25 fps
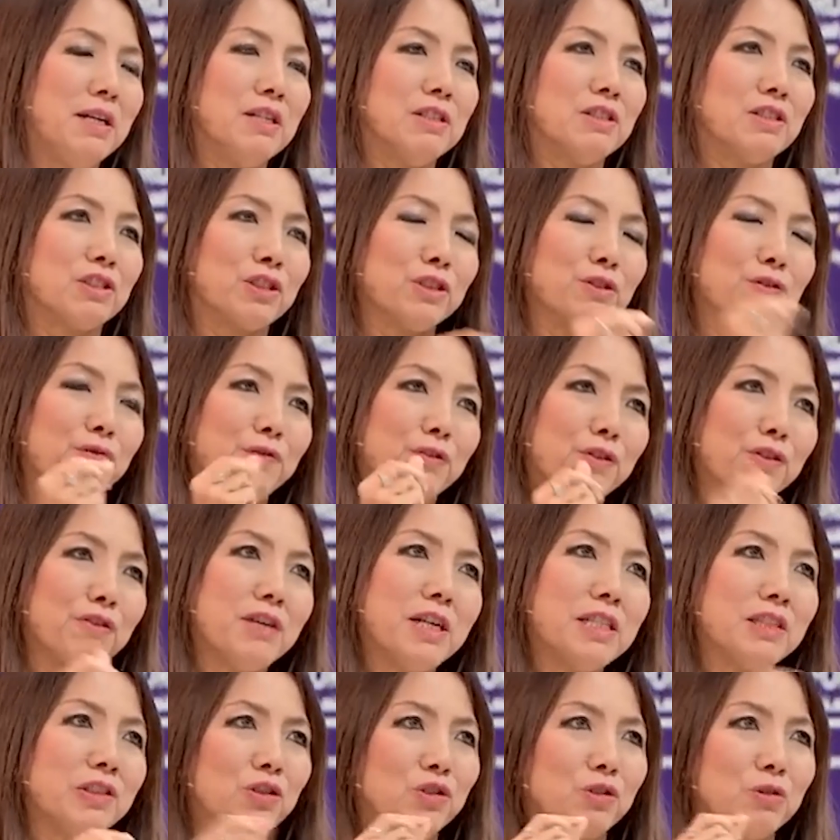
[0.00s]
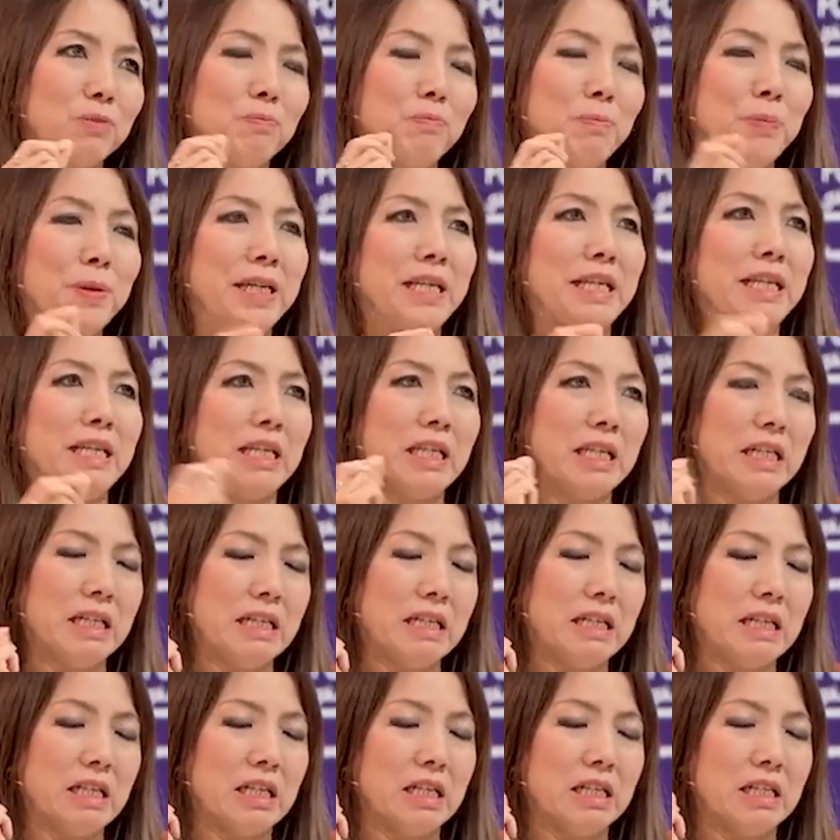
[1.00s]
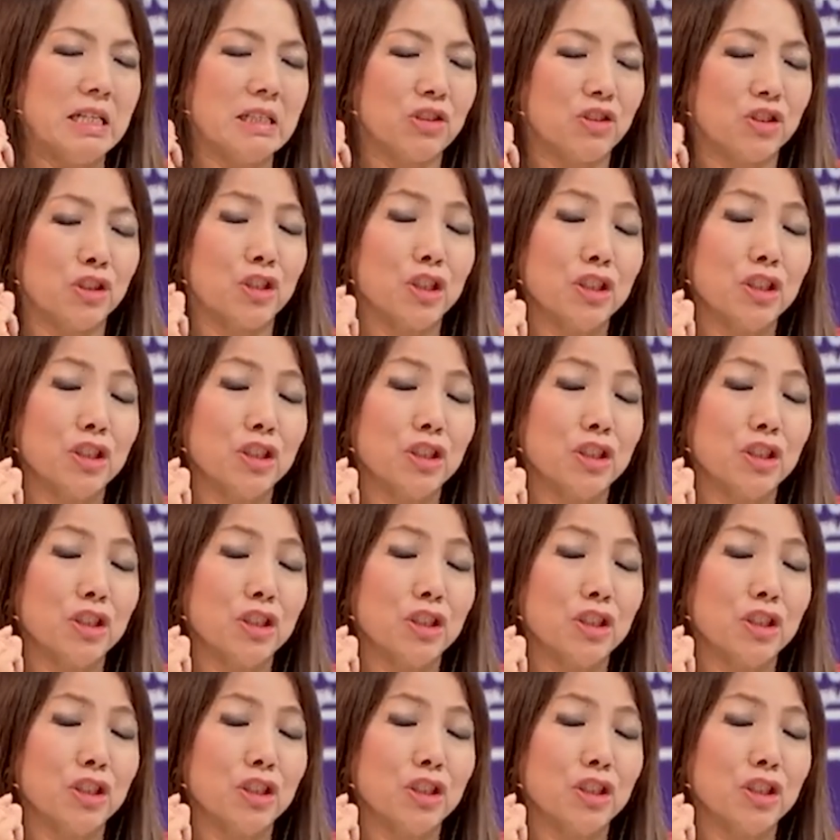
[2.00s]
So for us to